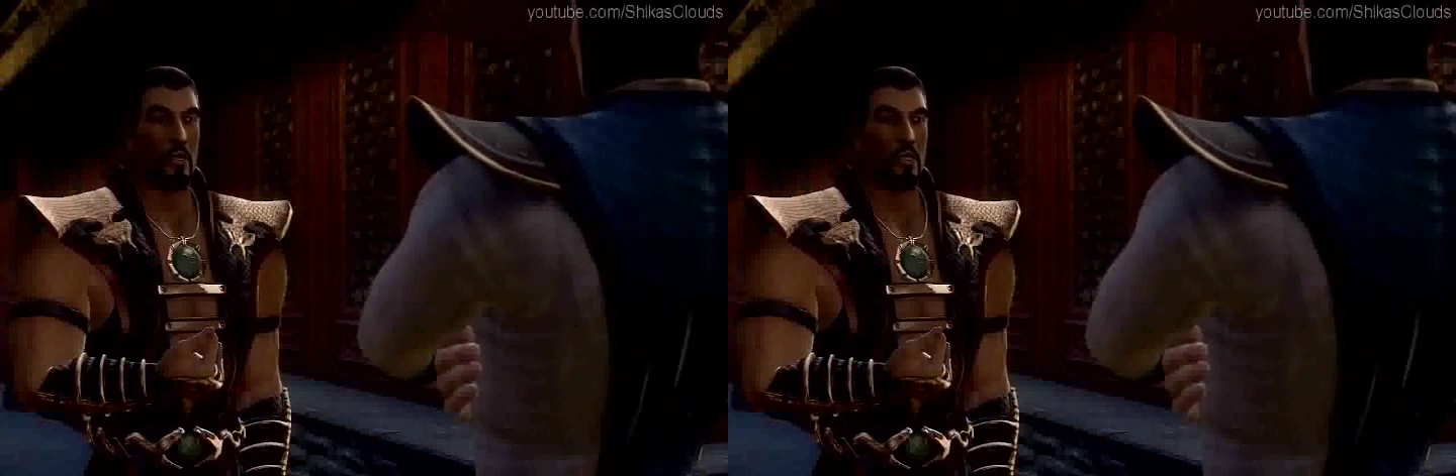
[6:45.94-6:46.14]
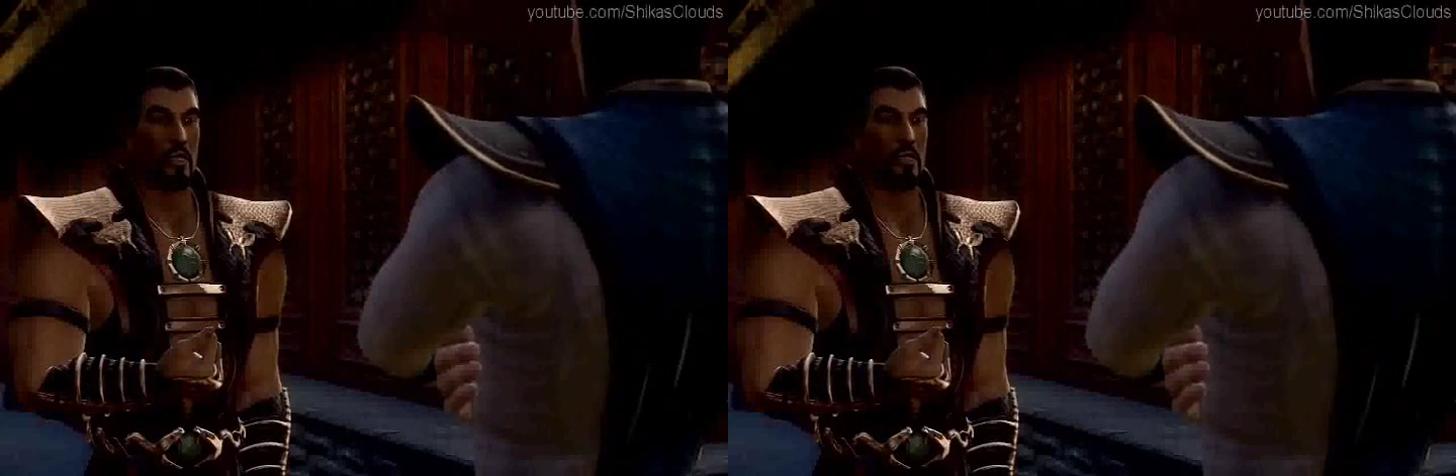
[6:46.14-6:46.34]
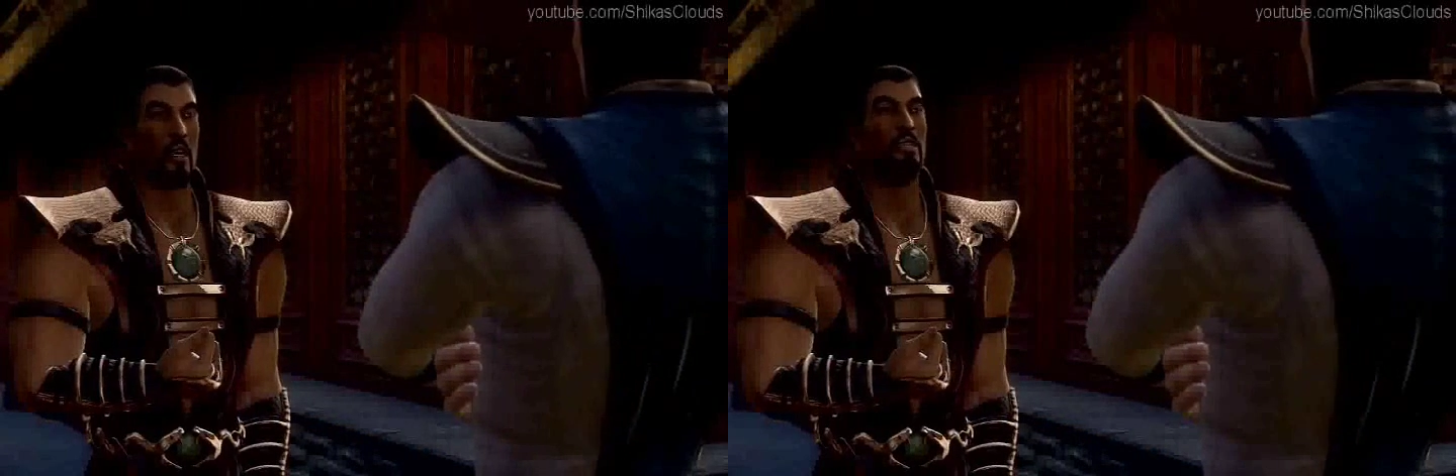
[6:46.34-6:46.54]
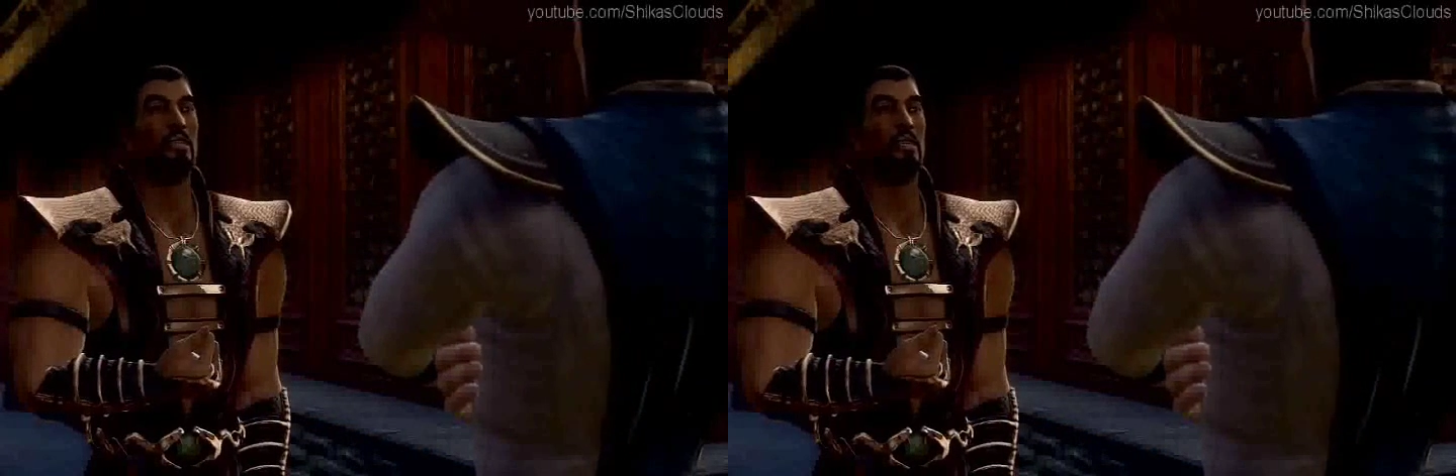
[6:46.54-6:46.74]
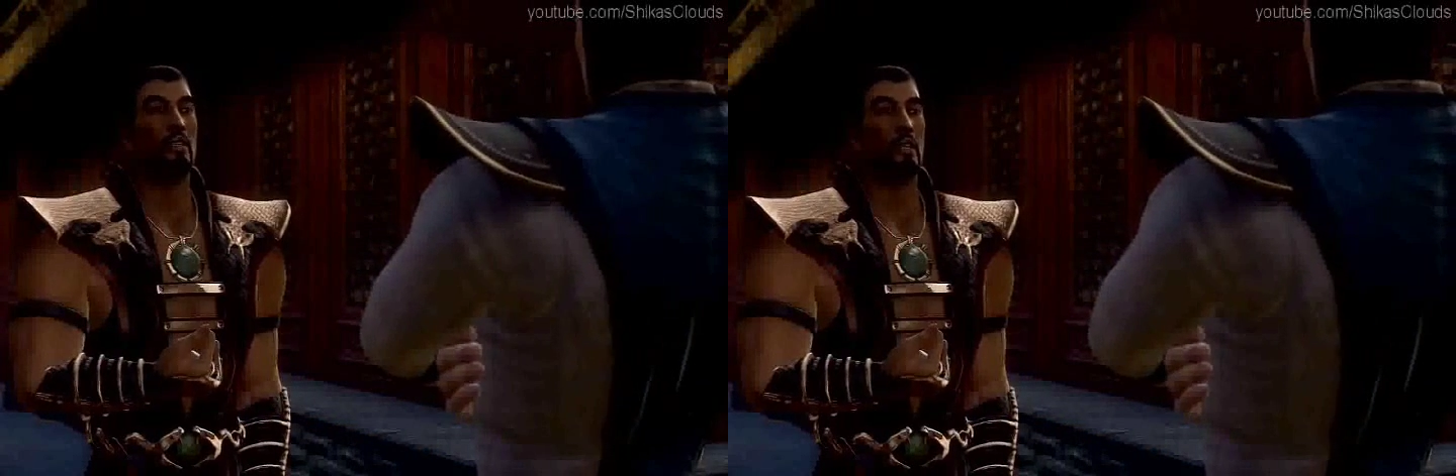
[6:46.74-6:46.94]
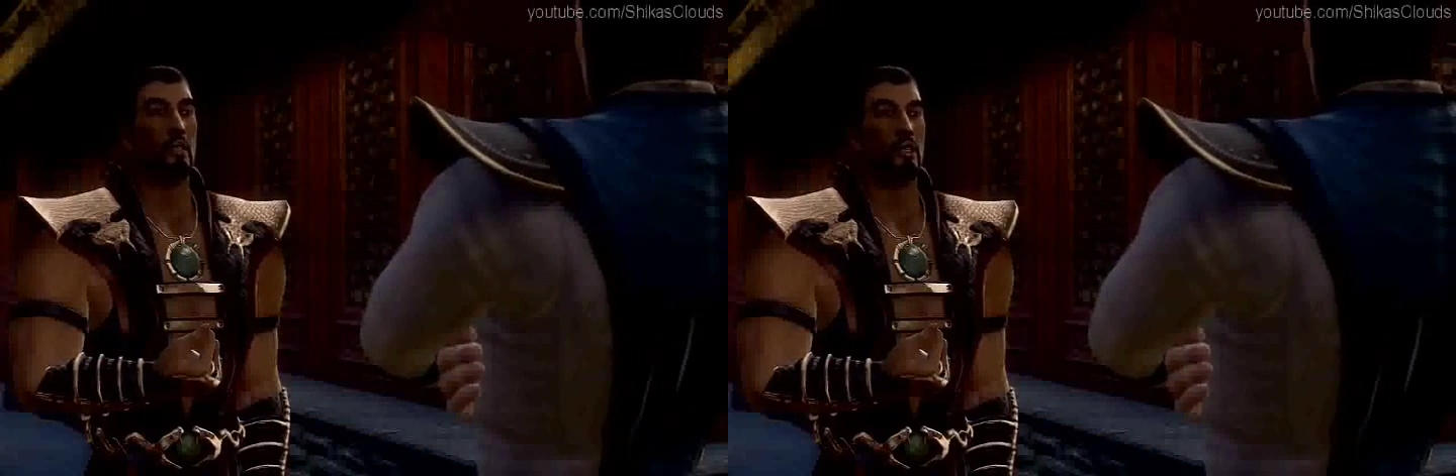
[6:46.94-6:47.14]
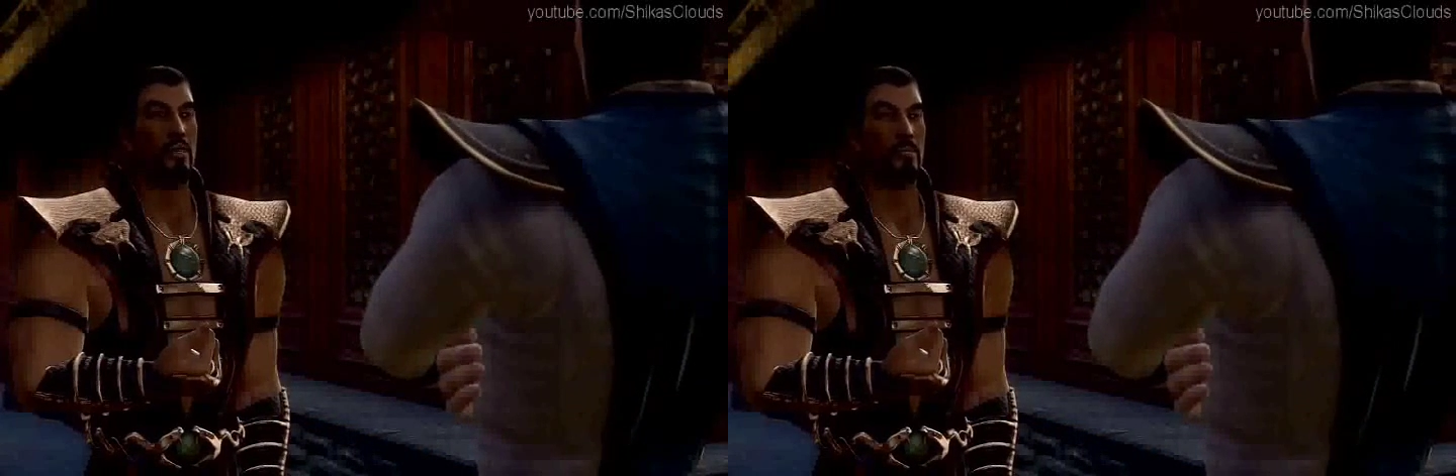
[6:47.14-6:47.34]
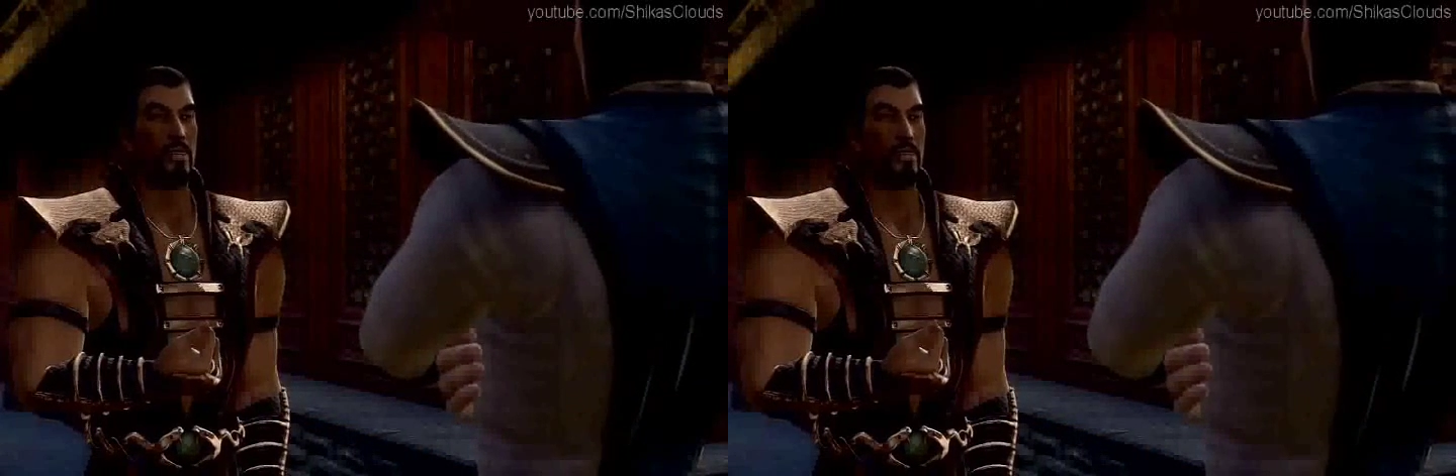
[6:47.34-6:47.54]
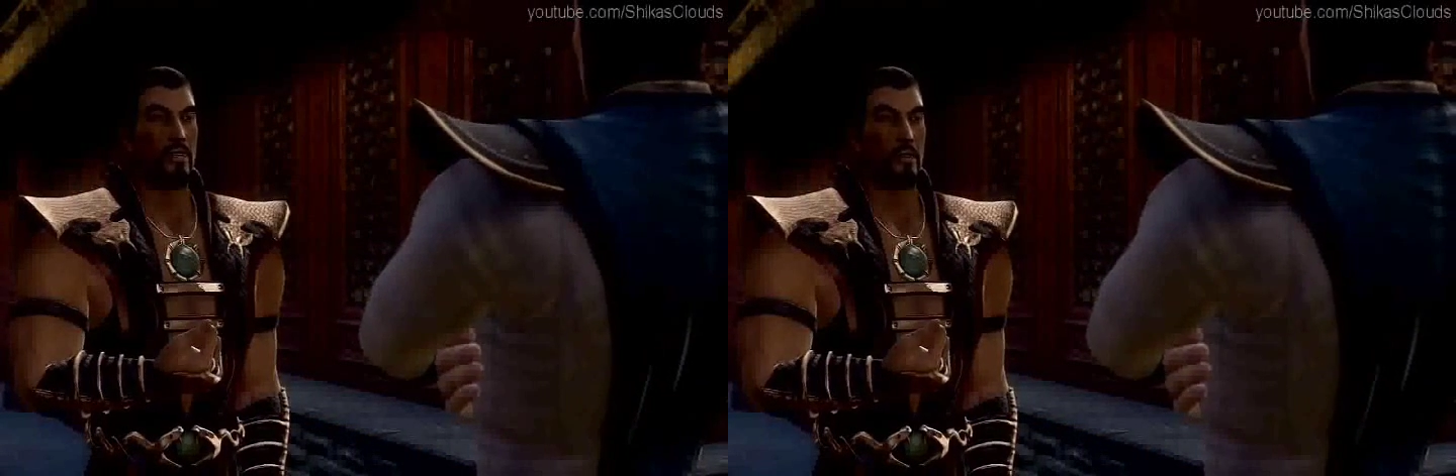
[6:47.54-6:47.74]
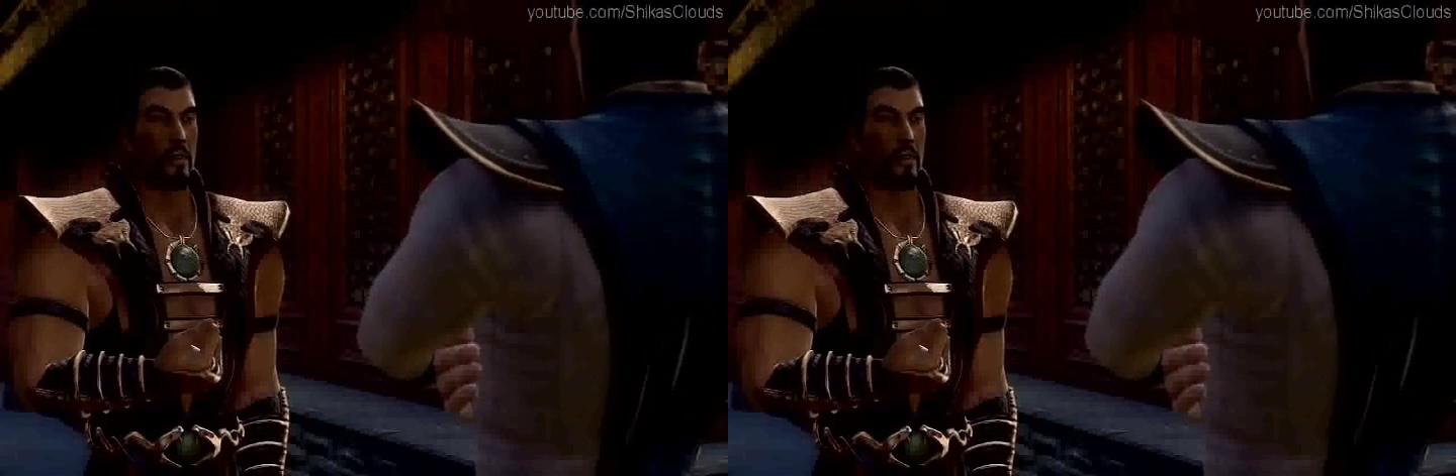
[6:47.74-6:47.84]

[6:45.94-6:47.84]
proposes a single tournament